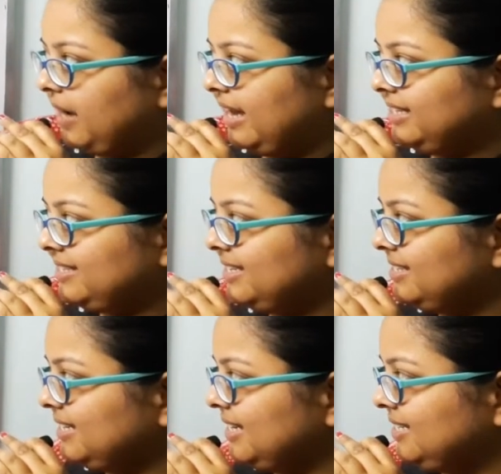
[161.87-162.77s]
rice
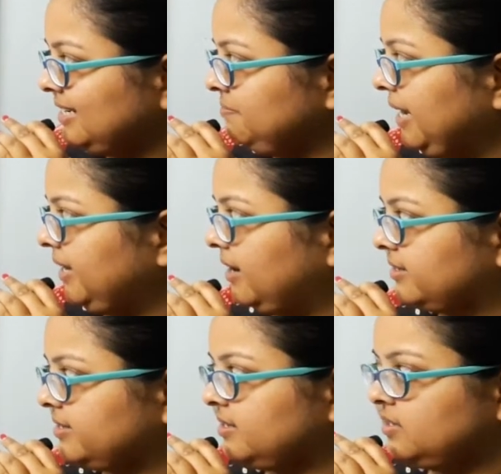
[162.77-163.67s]
is eaten by
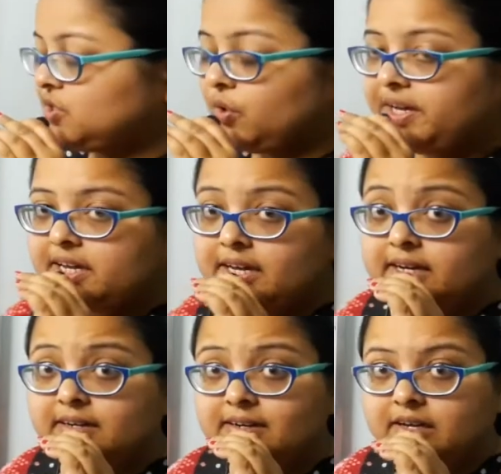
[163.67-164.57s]
us. So
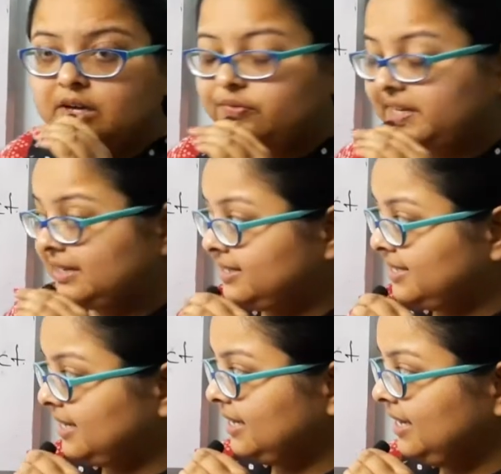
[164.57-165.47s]
here we can
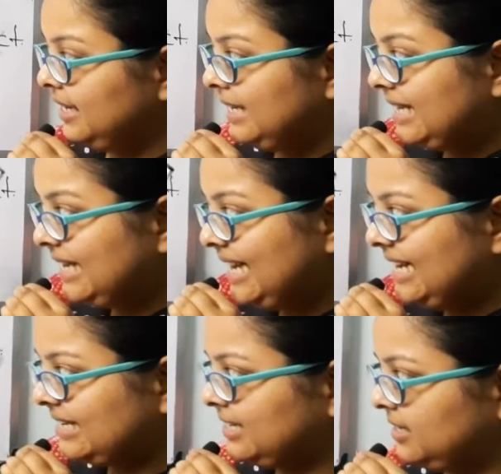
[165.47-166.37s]
see
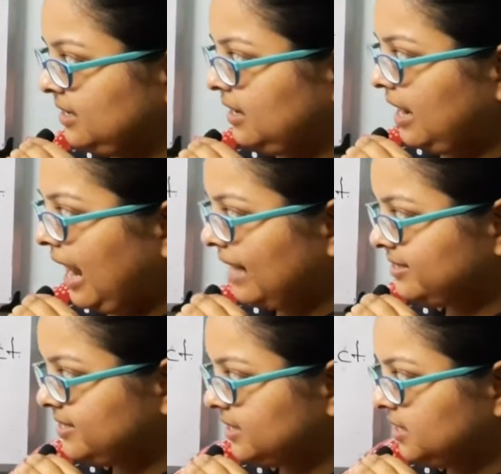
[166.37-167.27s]
eat
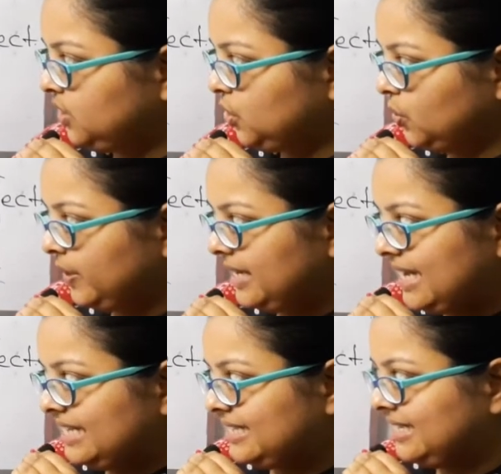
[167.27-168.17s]
has turned to
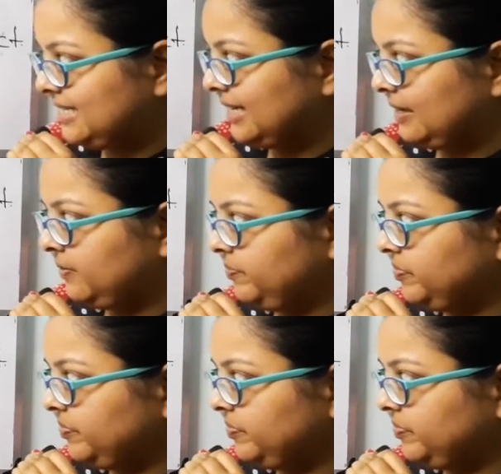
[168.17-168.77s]
is eaten.